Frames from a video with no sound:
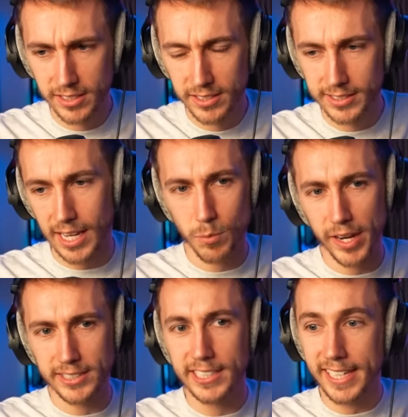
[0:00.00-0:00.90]
Same way
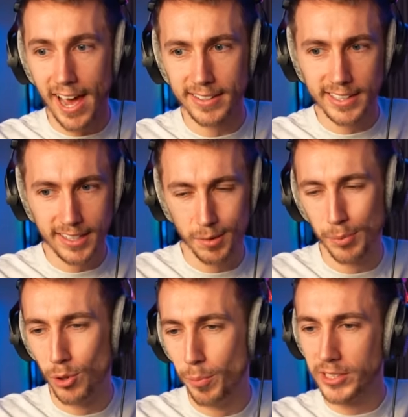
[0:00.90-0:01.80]
she can kick a
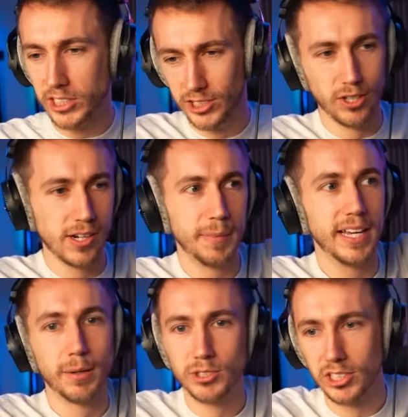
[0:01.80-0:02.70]
ball, but she's not going to be
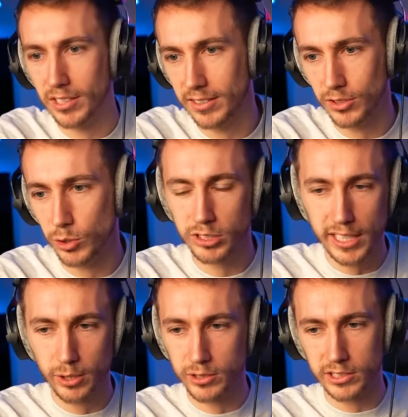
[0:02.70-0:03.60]
able to do
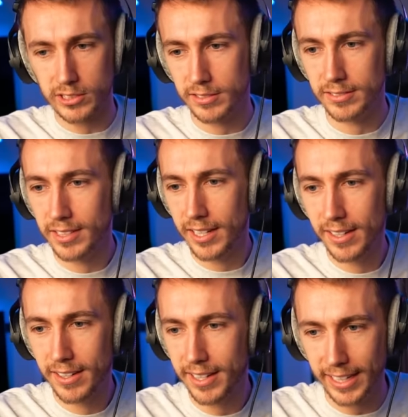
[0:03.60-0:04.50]
skills and
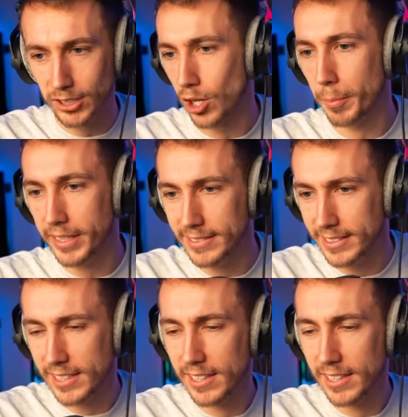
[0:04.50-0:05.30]
hit it top bins.